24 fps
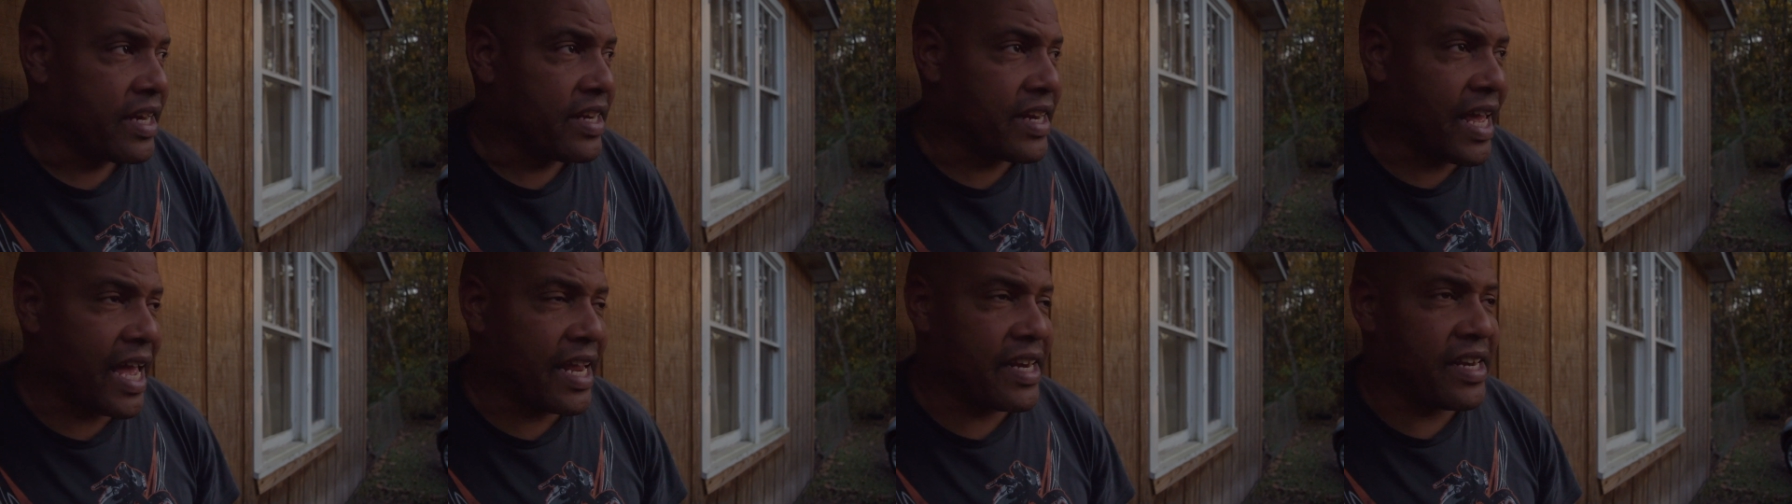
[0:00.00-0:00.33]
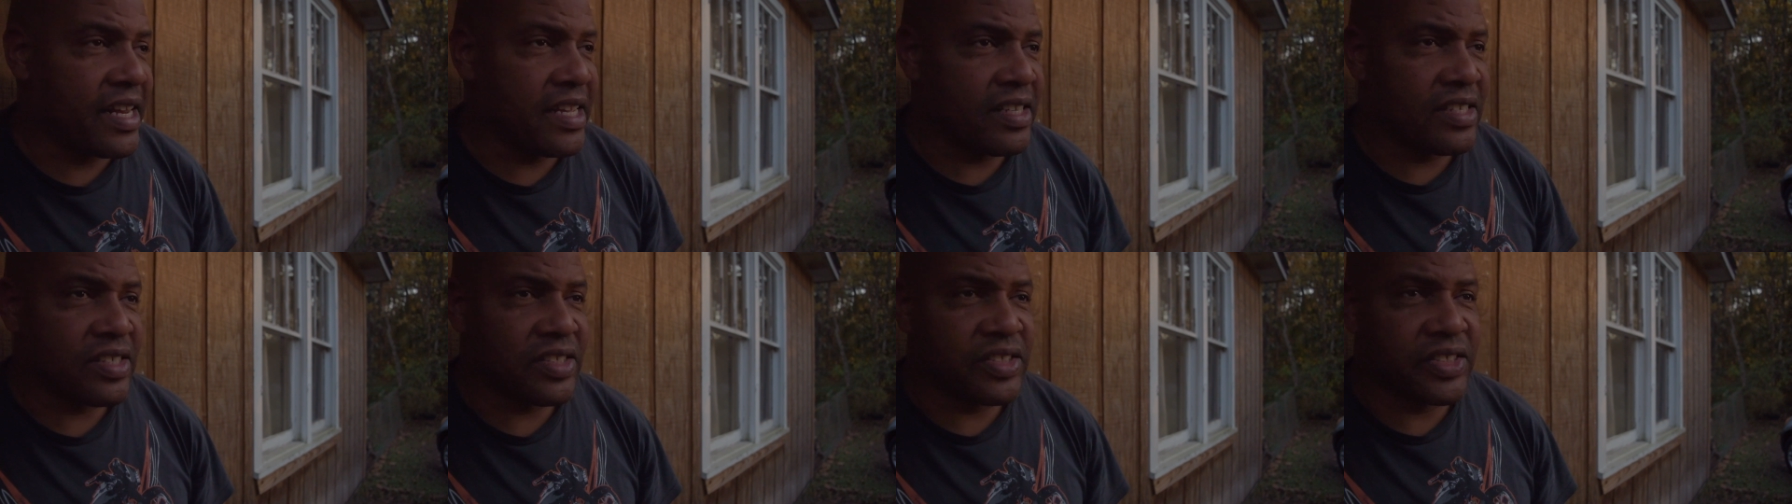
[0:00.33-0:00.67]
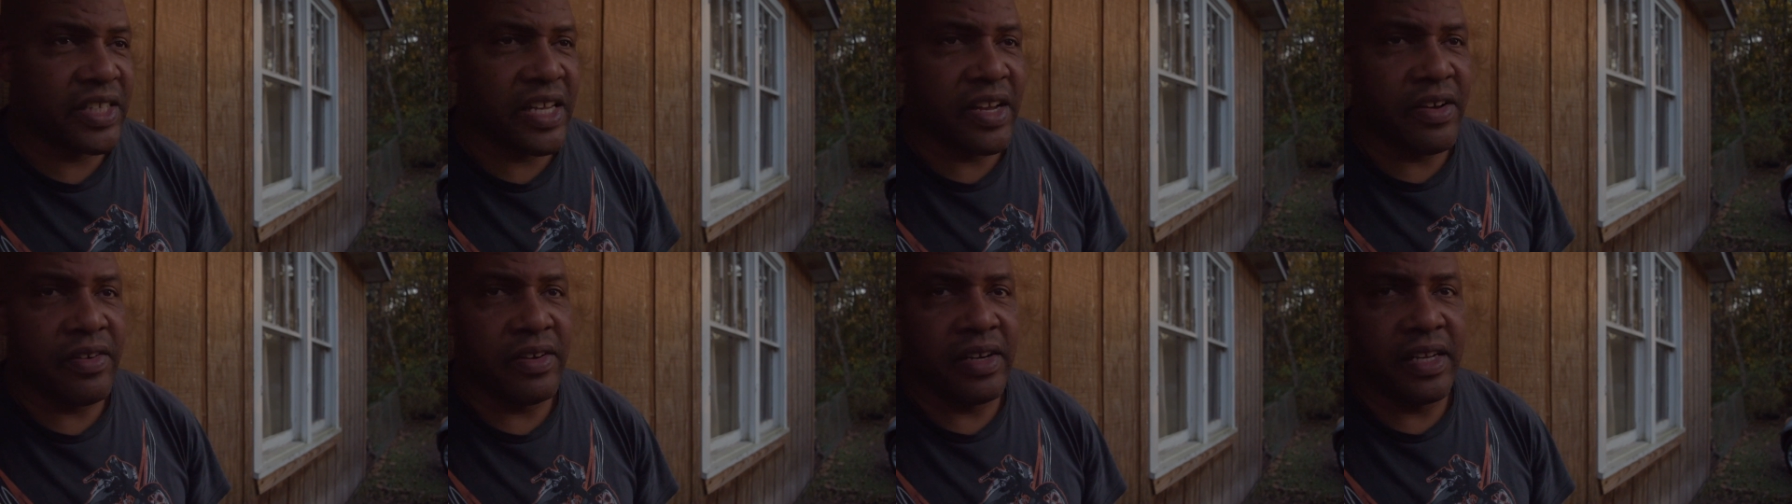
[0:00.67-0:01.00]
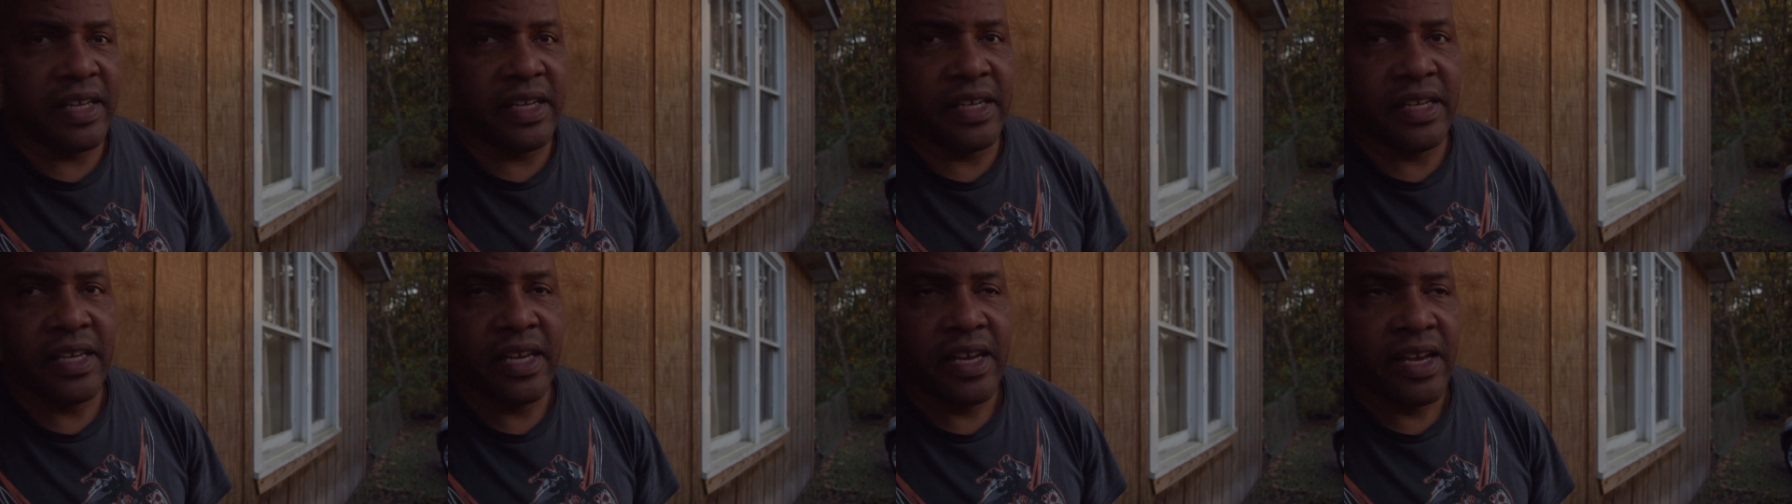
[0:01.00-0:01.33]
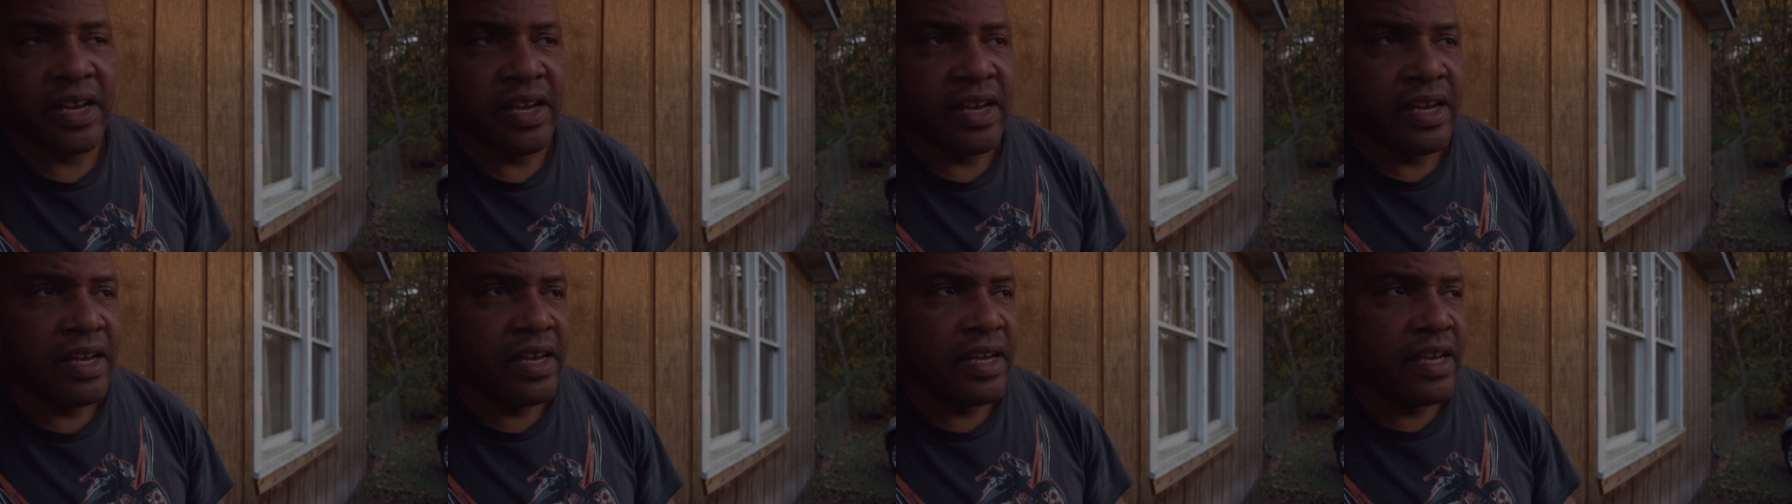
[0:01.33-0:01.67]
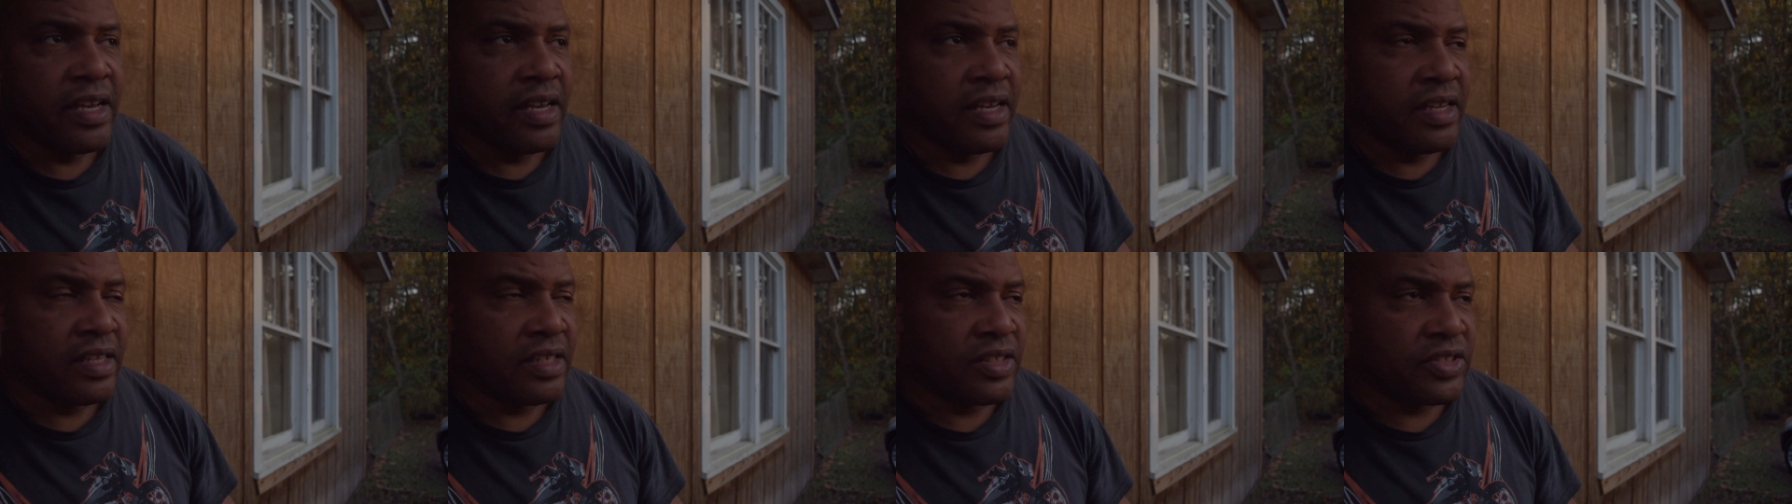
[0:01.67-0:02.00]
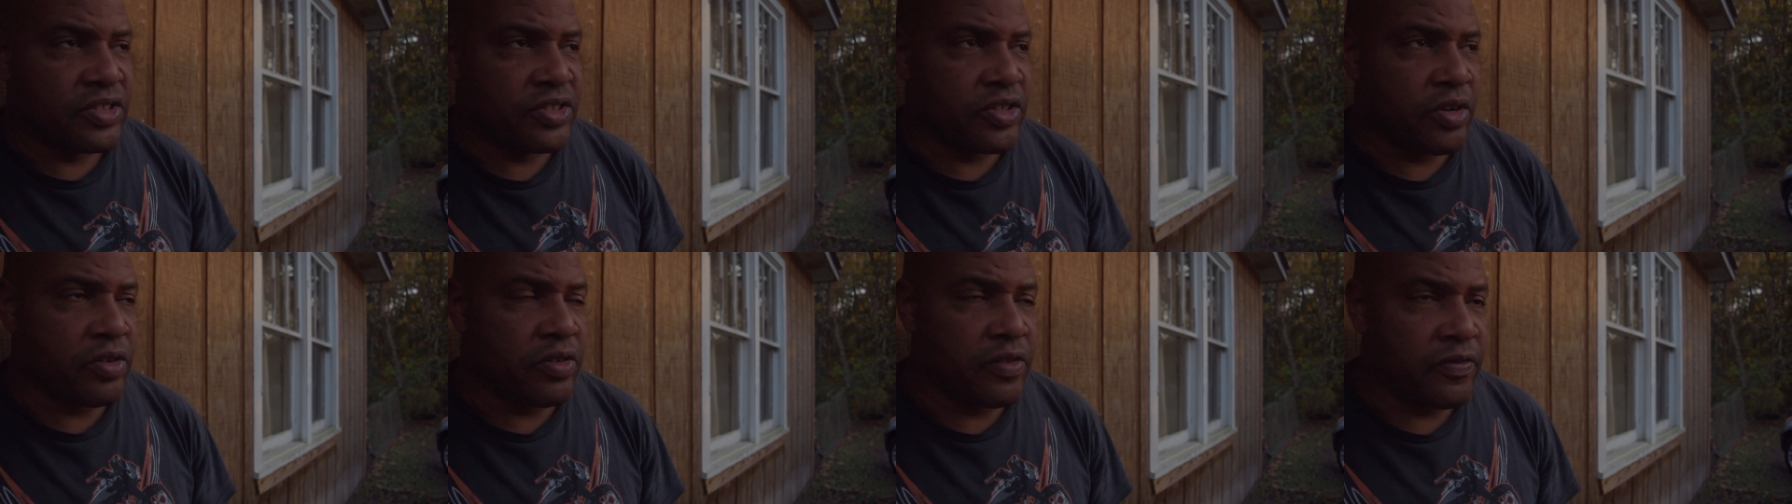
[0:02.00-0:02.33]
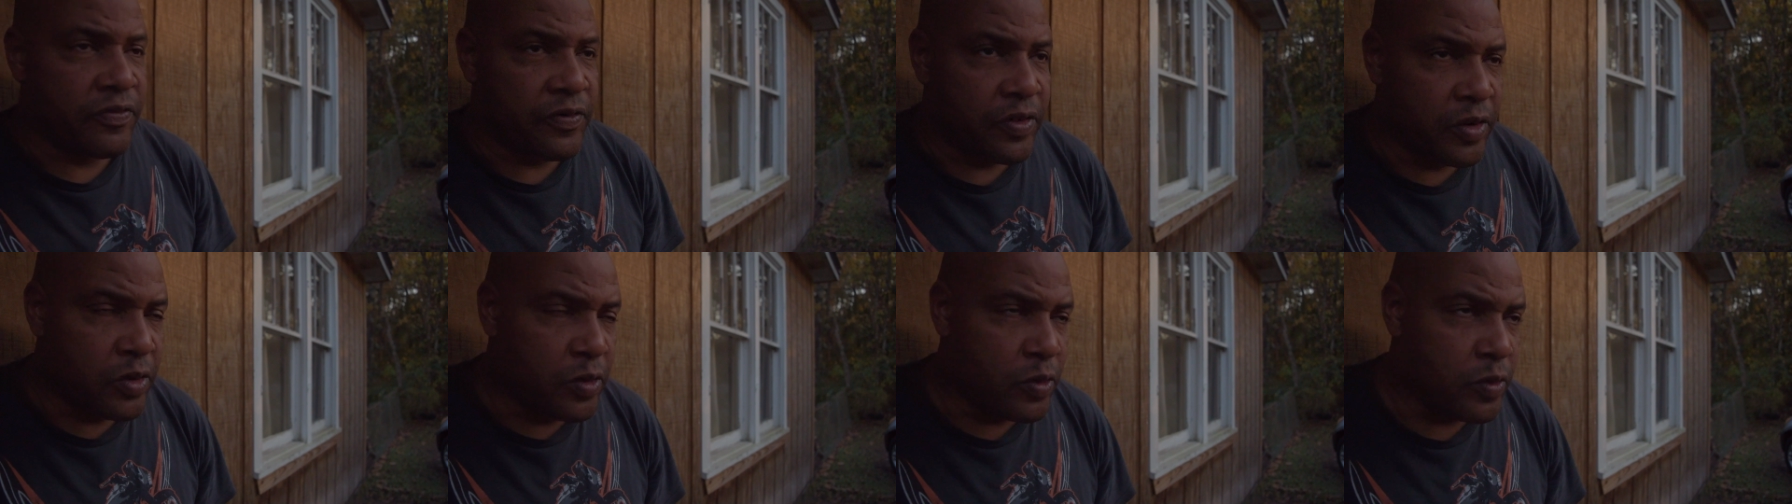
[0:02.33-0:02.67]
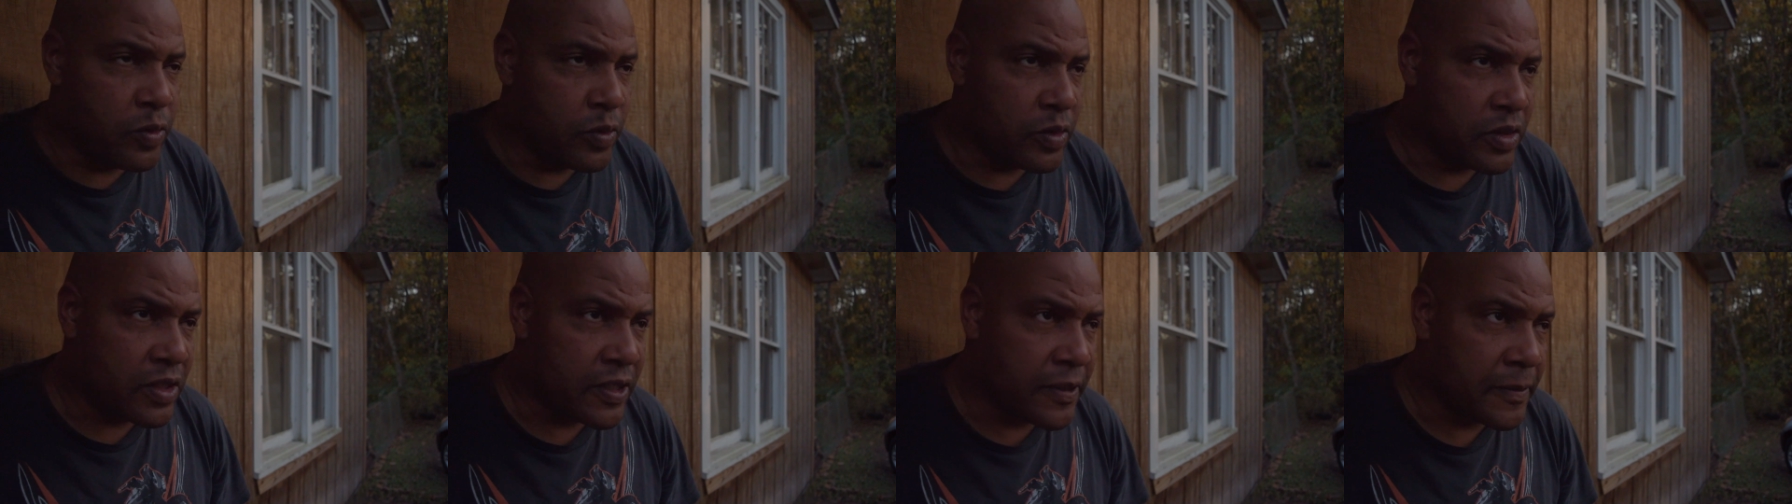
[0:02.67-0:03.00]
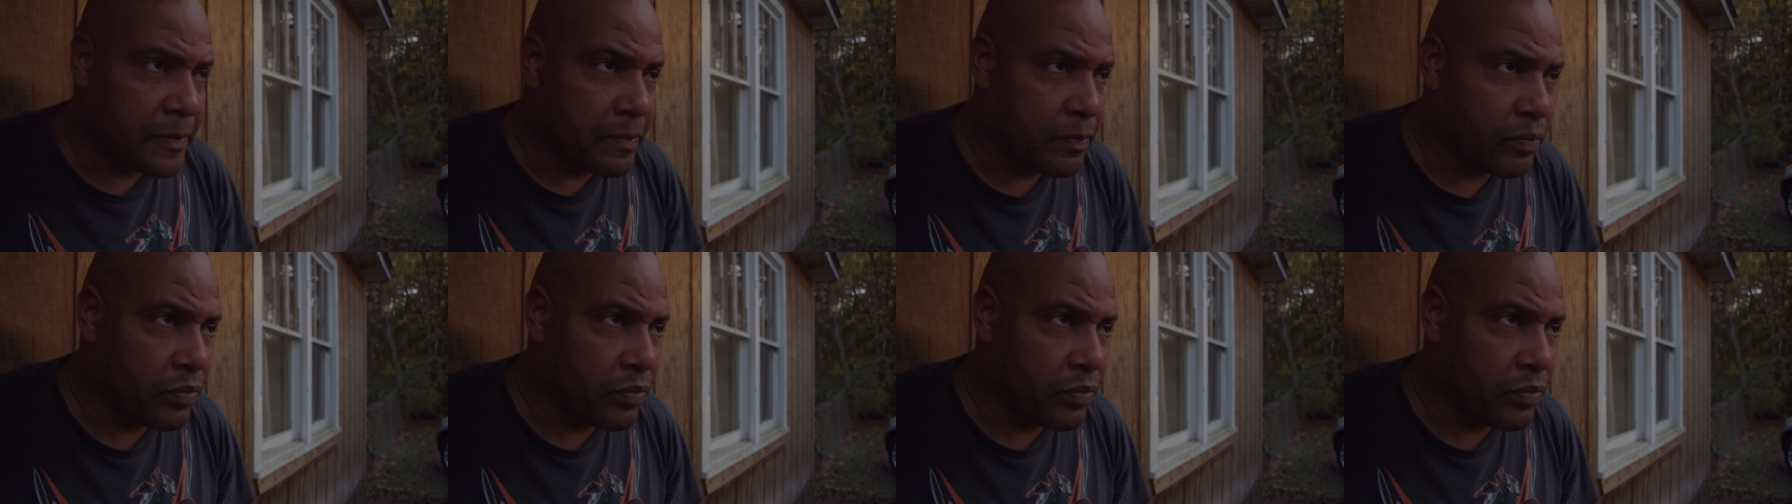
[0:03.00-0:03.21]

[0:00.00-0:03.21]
not necessarily certain foods,